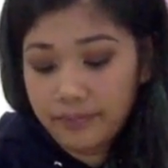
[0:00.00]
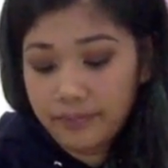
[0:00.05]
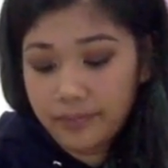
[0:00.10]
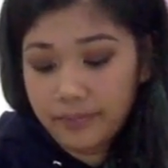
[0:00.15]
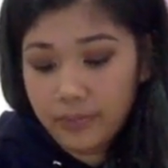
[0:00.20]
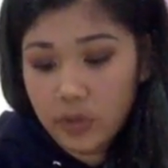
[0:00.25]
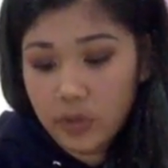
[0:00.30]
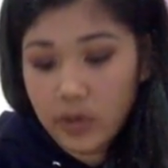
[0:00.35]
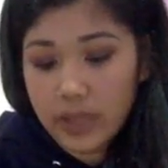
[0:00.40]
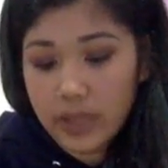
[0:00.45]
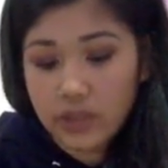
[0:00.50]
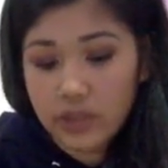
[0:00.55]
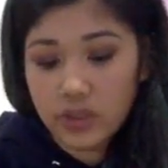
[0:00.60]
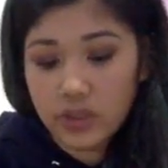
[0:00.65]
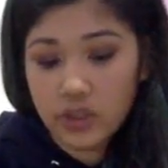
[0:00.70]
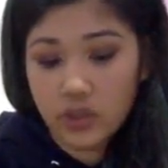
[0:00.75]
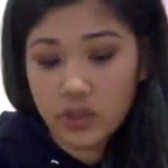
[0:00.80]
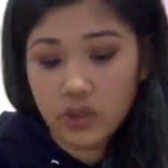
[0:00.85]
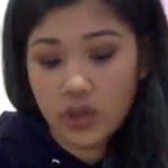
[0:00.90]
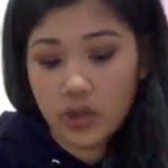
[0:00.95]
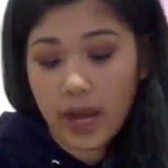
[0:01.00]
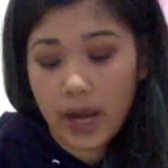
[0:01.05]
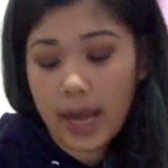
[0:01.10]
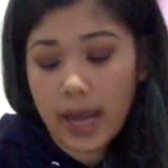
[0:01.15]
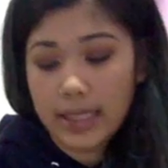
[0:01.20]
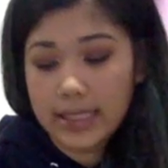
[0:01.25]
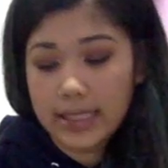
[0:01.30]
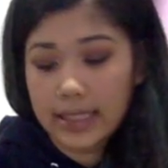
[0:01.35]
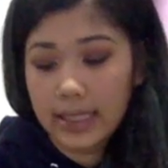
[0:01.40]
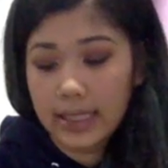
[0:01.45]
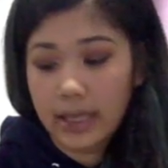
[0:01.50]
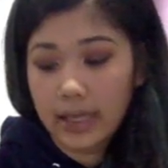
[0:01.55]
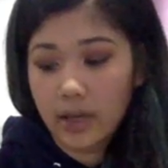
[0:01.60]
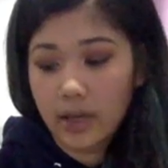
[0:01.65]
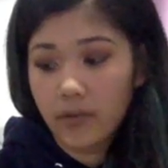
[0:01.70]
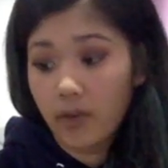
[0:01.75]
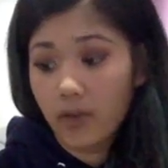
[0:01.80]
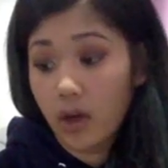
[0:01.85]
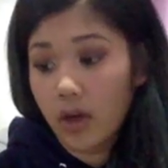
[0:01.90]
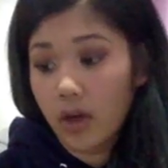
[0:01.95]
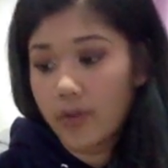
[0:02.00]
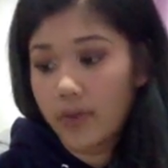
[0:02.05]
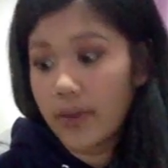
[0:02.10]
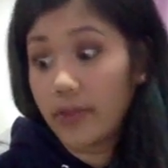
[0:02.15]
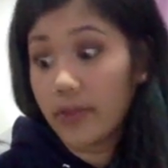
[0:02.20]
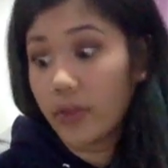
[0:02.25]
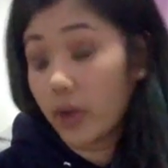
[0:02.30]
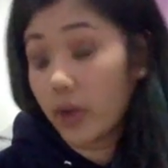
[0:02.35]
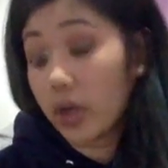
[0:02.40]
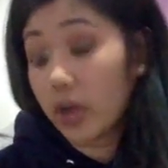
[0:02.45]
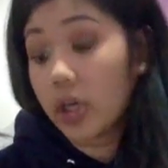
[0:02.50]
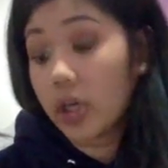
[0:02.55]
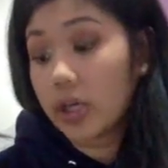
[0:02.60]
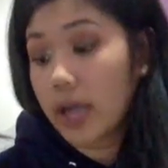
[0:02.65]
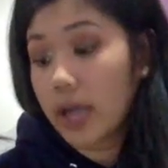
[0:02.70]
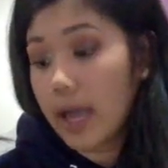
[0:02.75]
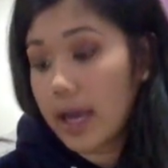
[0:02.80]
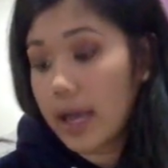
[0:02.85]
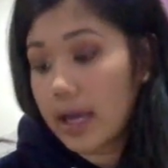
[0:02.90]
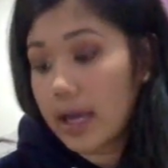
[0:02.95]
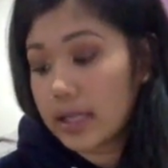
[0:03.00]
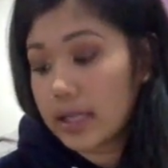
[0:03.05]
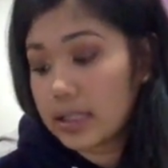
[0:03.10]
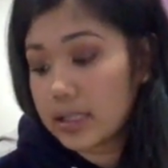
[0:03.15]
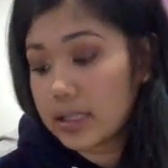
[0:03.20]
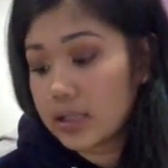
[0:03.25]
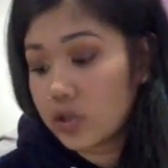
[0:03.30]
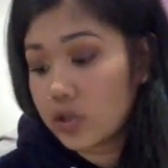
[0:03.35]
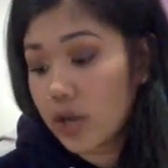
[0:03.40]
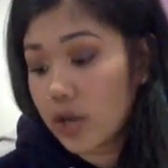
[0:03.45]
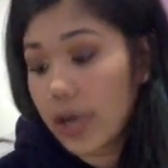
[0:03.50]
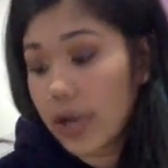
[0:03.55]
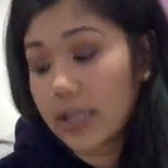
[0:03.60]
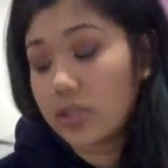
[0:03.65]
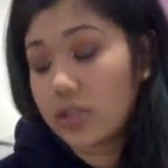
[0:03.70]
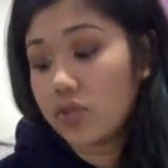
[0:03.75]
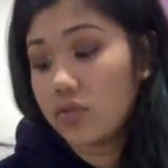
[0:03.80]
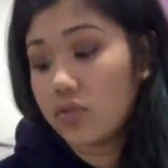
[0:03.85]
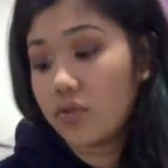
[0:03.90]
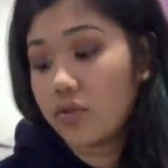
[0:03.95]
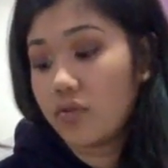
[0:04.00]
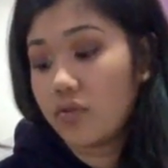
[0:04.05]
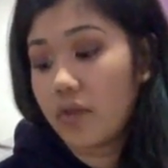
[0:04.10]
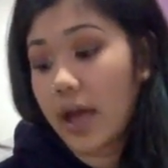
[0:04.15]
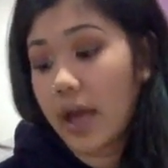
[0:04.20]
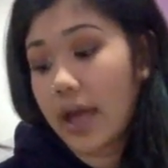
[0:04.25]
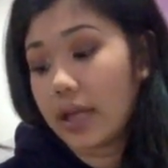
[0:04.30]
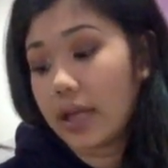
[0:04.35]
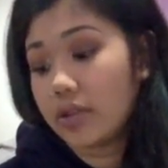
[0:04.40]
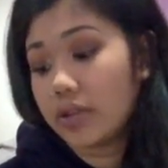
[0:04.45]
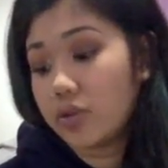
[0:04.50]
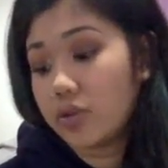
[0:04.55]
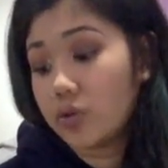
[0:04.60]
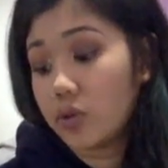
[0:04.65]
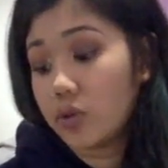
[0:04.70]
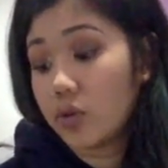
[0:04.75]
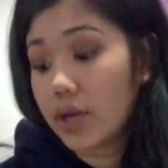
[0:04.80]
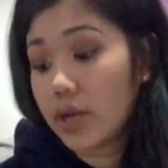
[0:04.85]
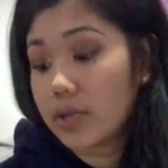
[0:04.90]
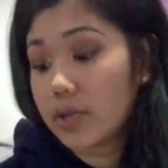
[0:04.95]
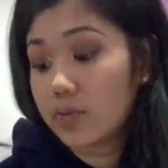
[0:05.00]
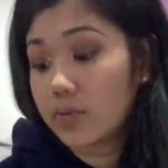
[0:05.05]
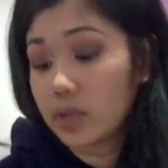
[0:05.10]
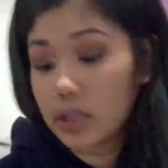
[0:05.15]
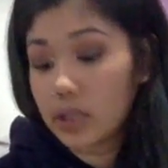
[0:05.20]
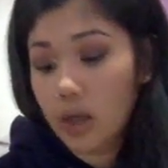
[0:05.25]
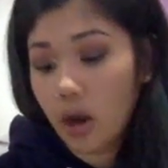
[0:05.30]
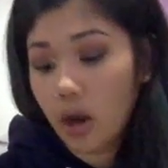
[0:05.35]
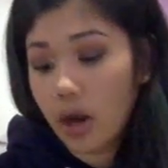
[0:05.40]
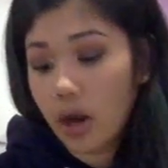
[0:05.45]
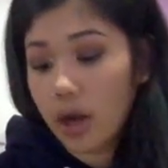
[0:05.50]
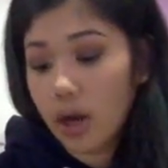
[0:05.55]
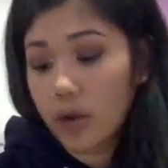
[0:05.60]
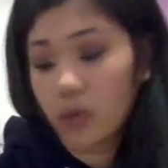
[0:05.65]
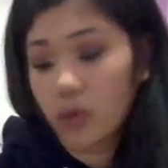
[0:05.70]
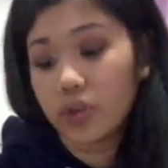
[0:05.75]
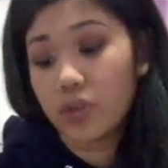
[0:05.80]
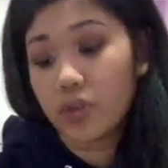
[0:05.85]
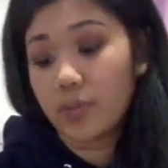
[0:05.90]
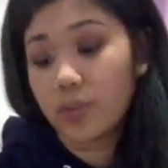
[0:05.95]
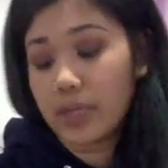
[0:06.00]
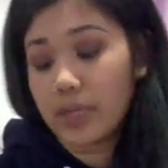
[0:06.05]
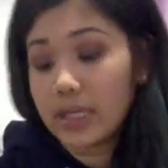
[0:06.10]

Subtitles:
you guys are still trying to like evolve and learn and trying to find who you guys really are in order to be